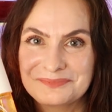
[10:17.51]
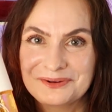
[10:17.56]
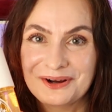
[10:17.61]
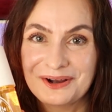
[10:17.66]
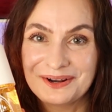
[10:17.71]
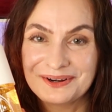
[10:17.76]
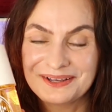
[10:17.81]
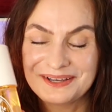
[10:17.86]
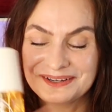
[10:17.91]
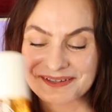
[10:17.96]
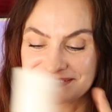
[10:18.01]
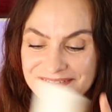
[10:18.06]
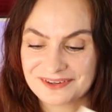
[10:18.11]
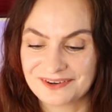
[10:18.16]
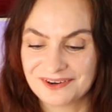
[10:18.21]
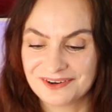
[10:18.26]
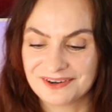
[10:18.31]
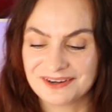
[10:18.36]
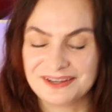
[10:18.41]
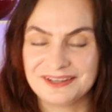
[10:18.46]
product
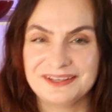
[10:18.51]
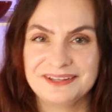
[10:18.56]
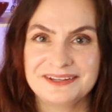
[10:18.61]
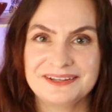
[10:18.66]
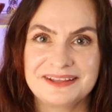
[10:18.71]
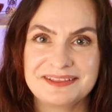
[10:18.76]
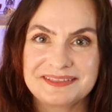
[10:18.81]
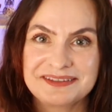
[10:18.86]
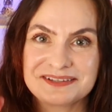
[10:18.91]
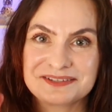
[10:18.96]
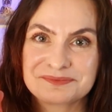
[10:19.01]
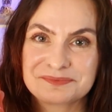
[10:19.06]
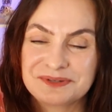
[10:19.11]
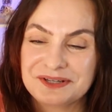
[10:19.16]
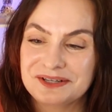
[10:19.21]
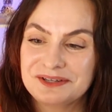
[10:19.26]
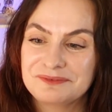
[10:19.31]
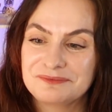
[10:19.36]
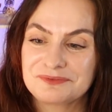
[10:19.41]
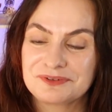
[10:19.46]
are in this
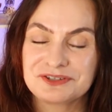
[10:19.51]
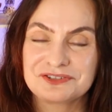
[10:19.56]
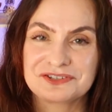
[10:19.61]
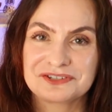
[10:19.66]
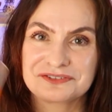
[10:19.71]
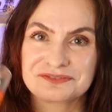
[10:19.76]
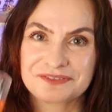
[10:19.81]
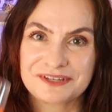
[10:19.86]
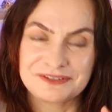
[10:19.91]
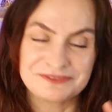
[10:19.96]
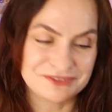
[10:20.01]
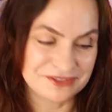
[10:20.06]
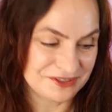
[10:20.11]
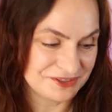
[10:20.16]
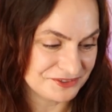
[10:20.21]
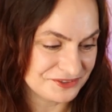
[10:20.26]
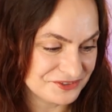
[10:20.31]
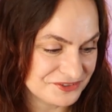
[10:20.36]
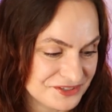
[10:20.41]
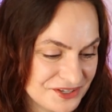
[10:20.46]
one for just
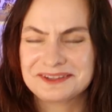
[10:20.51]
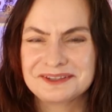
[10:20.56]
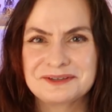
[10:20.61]
$5.